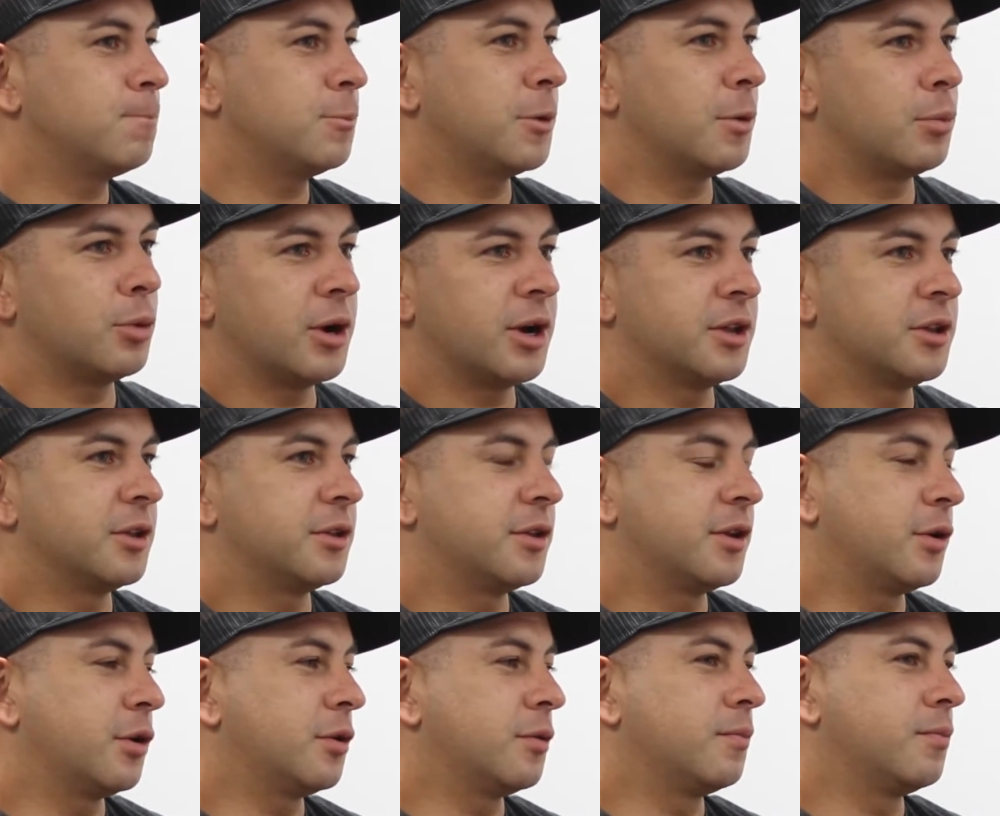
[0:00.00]
the brand that
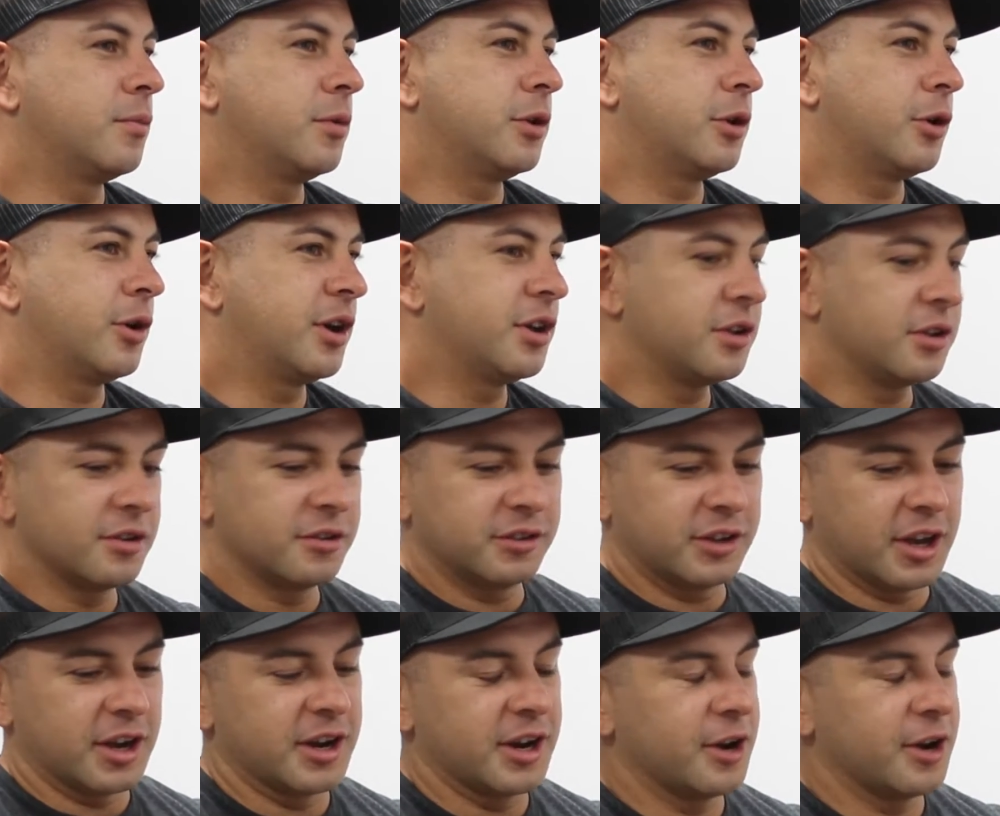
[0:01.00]
they're, Indian's got